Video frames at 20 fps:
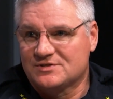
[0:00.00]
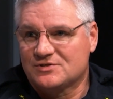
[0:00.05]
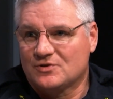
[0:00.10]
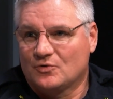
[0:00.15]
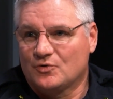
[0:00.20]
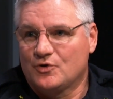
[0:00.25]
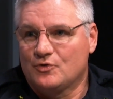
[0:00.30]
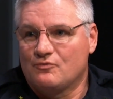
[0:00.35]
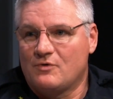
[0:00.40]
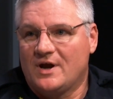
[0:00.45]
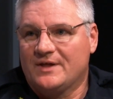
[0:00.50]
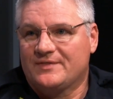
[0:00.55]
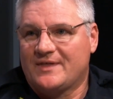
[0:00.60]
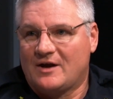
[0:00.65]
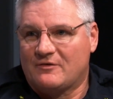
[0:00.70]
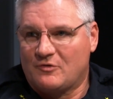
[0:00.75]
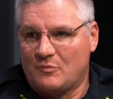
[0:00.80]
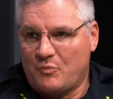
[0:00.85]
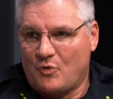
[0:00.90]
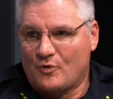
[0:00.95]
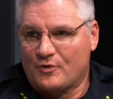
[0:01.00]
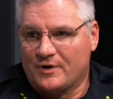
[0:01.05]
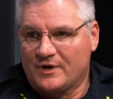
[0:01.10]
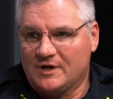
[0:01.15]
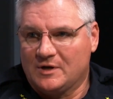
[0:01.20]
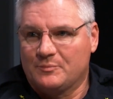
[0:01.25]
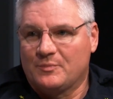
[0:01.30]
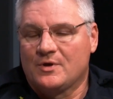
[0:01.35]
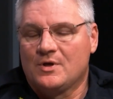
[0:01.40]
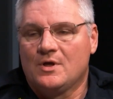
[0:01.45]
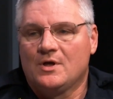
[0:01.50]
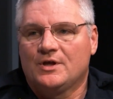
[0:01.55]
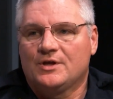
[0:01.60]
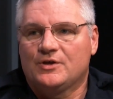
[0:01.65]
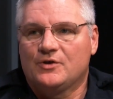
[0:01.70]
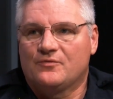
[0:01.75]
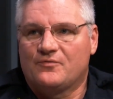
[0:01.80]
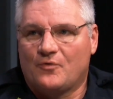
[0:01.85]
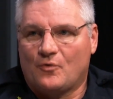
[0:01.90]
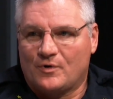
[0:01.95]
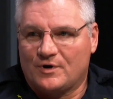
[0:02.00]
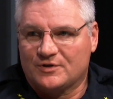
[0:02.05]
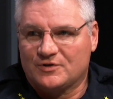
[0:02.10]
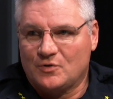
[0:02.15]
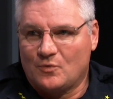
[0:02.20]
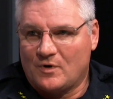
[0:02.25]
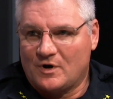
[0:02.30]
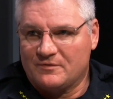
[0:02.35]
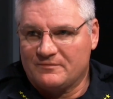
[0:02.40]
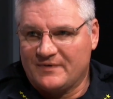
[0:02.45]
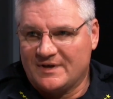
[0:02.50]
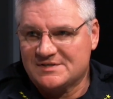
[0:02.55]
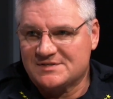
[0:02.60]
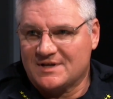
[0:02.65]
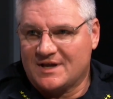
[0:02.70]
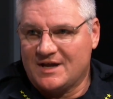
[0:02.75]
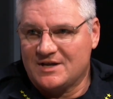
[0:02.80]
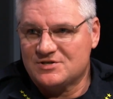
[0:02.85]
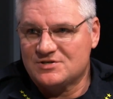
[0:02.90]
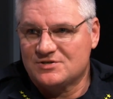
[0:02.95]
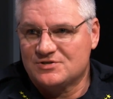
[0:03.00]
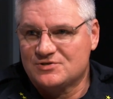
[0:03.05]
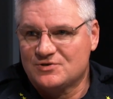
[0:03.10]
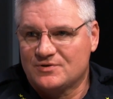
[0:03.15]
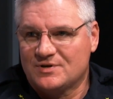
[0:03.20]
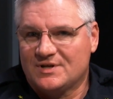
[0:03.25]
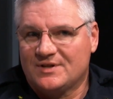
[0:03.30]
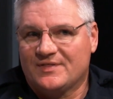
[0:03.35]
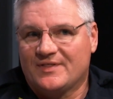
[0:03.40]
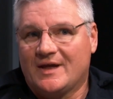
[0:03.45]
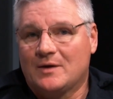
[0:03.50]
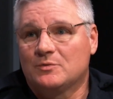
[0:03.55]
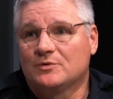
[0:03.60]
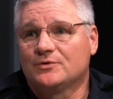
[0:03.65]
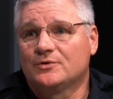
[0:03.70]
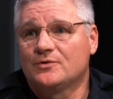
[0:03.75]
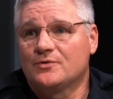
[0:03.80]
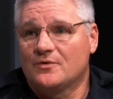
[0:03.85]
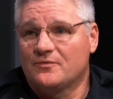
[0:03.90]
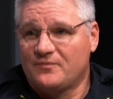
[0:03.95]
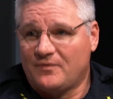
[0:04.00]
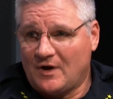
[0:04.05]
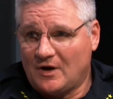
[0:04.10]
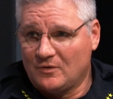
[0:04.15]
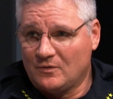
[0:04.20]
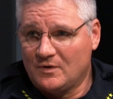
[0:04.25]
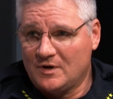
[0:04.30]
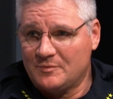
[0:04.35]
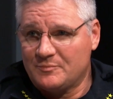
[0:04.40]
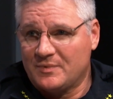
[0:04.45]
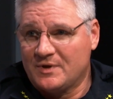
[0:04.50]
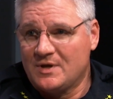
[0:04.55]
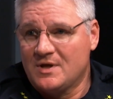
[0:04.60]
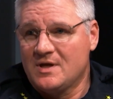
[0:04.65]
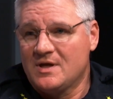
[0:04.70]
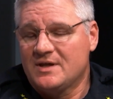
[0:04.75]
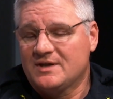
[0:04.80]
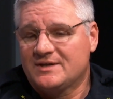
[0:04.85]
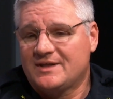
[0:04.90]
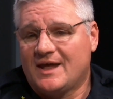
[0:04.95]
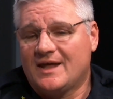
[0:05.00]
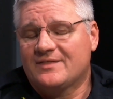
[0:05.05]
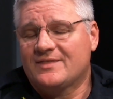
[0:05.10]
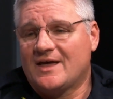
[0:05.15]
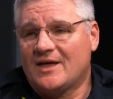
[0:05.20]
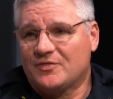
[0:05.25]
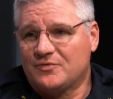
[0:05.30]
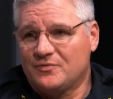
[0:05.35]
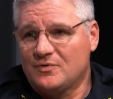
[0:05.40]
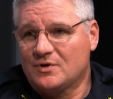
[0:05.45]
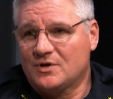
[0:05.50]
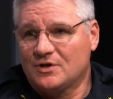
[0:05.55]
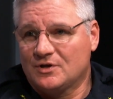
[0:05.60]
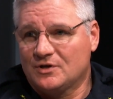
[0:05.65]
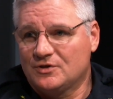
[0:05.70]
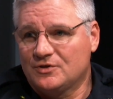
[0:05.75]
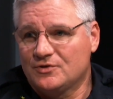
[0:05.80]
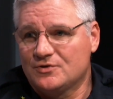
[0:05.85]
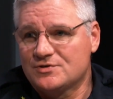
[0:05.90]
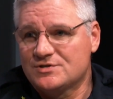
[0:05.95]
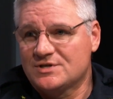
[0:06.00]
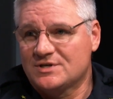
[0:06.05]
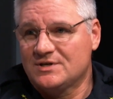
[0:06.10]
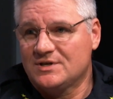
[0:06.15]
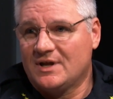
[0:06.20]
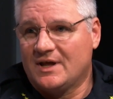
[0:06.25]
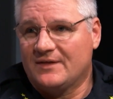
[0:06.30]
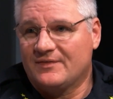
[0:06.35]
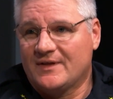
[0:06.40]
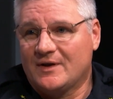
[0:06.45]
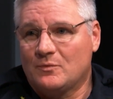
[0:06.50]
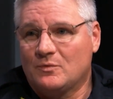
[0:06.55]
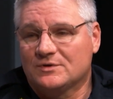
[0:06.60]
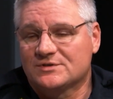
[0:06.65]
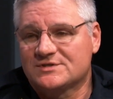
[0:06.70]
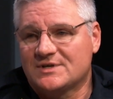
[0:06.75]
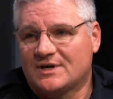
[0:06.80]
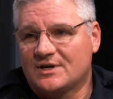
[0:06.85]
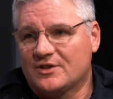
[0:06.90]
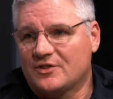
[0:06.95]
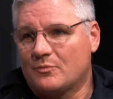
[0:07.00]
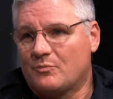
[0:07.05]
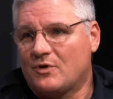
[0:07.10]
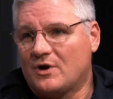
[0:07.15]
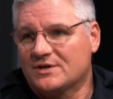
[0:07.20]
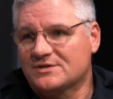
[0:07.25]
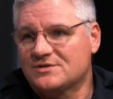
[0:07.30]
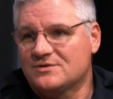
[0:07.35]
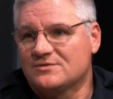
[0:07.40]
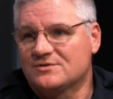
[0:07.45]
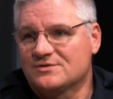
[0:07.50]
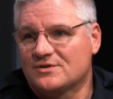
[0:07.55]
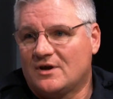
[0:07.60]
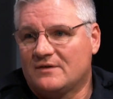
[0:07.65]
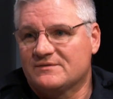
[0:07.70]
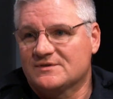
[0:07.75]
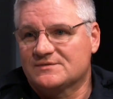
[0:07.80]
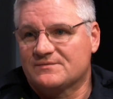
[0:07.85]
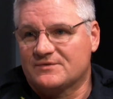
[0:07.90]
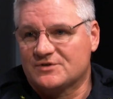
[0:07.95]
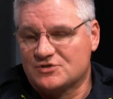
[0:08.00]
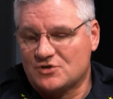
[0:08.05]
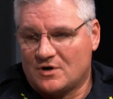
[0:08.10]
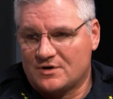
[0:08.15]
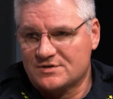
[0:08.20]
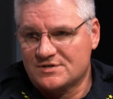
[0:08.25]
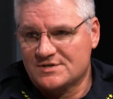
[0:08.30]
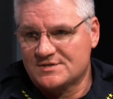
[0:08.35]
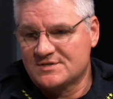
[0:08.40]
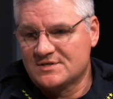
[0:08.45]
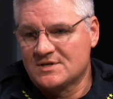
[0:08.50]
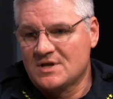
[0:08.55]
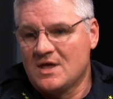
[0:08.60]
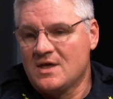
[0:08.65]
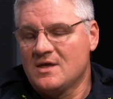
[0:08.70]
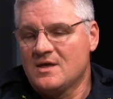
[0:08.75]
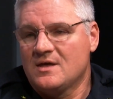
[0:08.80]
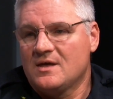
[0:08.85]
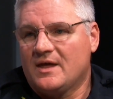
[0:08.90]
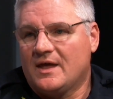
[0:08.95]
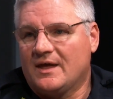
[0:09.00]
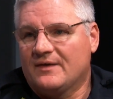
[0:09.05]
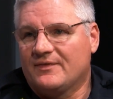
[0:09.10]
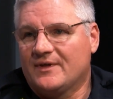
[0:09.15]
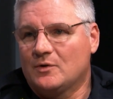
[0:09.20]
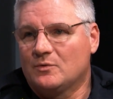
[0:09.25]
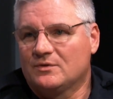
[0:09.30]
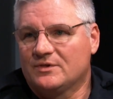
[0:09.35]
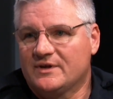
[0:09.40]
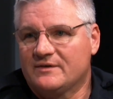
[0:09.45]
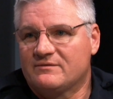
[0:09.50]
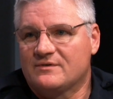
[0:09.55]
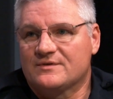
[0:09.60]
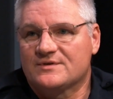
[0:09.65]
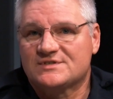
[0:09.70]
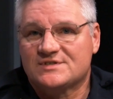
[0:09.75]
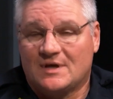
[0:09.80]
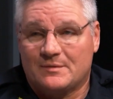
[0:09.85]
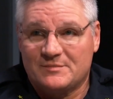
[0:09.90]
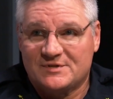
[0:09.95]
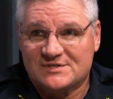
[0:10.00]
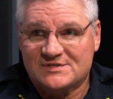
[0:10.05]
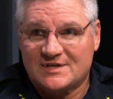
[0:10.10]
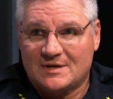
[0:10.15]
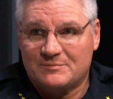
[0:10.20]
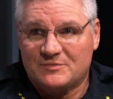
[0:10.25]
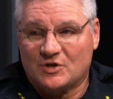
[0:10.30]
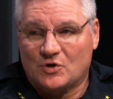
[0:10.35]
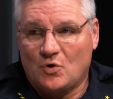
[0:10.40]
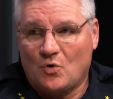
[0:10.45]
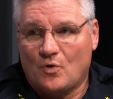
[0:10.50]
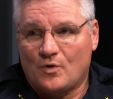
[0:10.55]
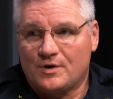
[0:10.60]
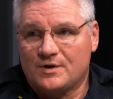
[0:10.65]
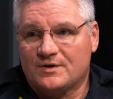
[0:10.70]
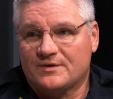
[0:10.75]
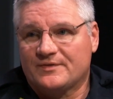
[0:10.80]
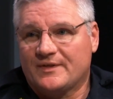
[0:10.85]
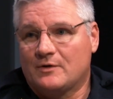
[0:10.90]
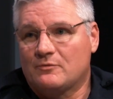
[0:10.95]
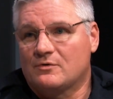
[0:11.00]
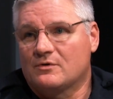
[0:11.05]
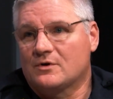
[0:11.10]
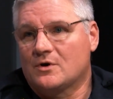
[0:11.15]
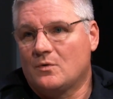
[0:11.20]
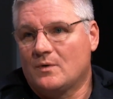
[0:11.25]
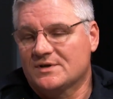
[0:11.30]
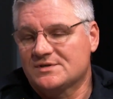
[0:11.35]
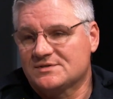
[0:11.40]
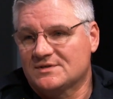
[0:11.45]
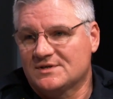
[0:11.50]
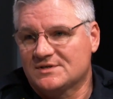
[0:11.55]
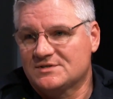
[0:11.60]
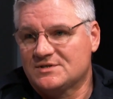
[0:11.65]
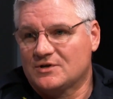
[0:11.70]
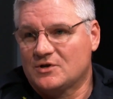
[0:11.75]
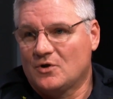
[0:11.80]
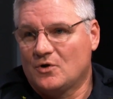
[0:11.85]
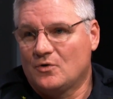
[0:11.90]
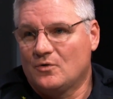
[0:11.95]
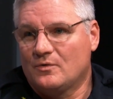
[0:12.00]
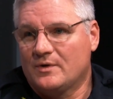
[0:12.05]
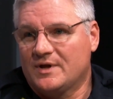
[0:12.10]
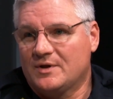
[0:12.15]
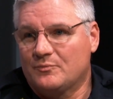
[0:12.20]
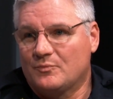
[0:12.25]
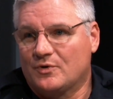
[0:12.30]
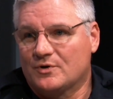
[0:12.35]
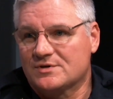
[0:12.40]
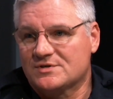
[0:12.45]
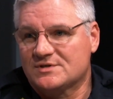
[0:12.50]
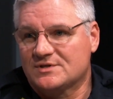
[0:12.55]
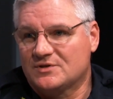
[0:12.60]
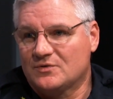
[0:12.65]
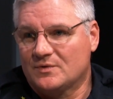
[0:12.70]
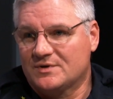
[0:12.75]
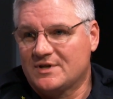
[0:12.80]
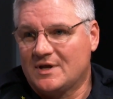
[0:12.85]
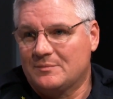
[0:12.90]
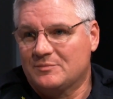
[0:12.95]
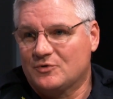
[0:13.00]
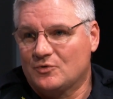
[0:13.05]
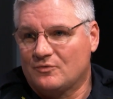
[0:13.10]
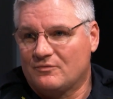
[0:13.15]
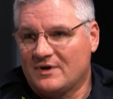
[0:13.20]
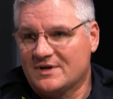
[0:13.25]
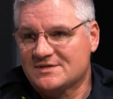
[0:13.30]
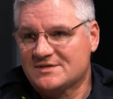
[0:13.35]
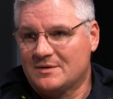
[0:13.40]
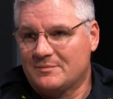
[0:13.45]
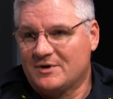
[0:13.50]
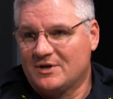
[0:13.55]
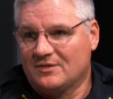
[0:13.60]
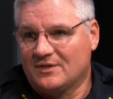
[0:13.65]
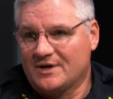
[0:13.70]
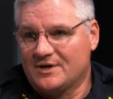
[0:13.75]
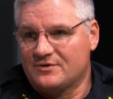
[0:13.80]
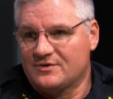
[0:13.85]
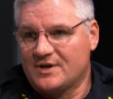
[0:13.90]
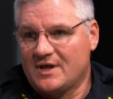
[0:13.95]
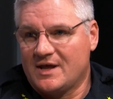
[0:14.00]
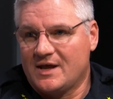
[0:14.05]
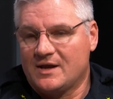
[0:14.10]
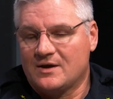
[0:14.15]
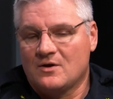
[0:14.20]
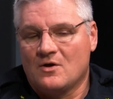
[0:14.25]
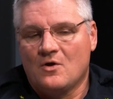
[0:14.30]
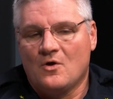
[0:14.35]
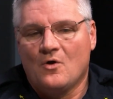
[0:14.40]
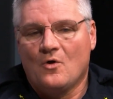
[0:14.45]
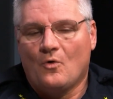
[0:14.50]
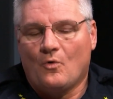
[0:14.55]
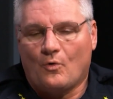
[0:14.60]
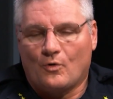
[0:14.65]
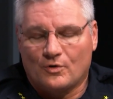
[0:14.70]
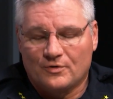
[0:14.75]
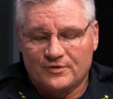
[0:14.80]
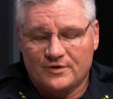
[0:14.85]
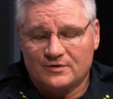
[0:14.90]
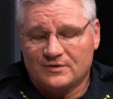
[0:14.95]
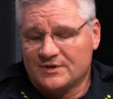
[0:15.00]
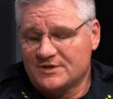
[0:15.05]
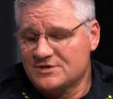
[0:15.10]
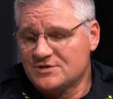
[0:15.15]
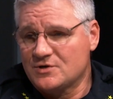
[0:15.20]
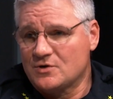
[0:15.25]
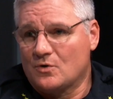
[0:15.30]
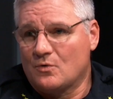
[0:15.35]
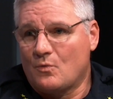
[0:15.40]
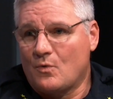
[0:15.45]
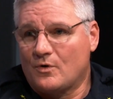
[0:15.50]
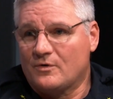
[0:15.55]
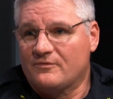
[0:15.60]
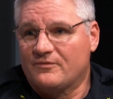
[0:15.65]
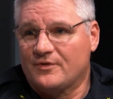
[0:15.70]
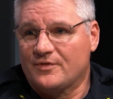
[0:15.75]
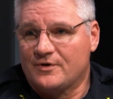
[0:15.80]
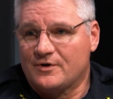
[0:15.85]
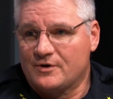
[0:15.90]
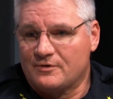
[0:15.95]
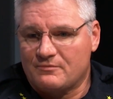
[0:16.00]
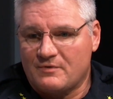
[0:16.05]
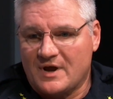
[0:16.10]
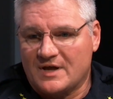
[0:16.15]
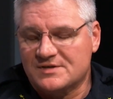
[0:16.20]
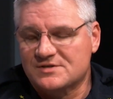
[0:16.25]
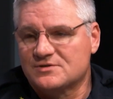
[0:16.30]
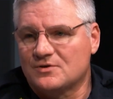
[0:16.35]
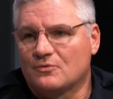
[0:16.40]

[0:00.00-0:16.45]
So you write that report up, you forward it to our investigations unit, they will do the follow-up, take that through conclusion, and they will send it to the prosecutor's office for charges, and they will either summons them to court, they will request us to go in person to attempt to arrest them at a later date, or they'll issue a warrant for their arrest.